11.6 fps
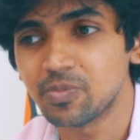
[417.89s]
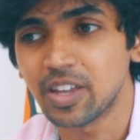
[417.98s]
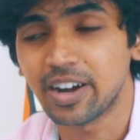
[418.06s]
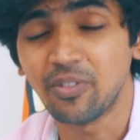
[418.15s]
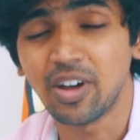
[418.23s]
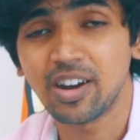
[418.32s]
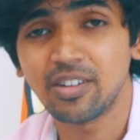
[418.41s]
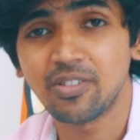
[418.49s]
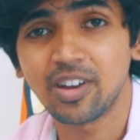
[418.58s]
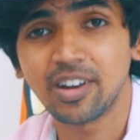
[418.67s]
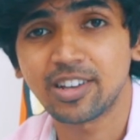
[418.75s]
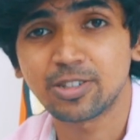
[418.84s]
They're very,
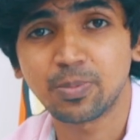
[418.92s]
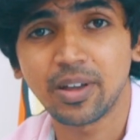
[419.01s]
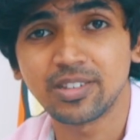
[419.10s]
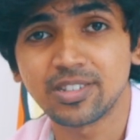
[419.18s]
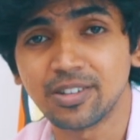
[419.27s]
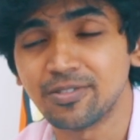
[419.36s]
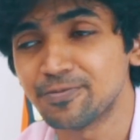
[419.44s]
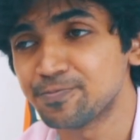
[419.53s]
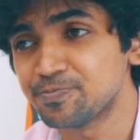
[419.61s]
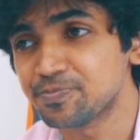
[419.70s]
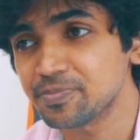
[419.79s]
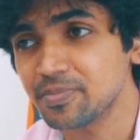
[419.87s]
very expensive.
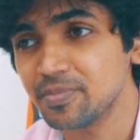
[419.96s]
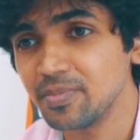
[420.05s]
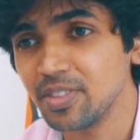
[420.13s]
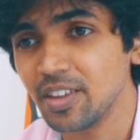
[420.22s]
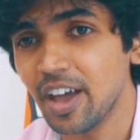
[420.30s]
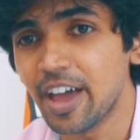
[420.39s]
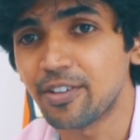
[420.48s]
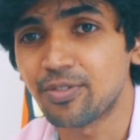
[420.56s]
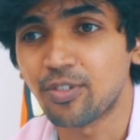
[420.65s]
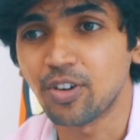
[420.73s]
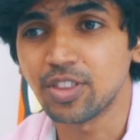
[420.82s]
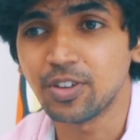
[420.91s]
And
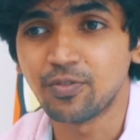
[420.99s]
for the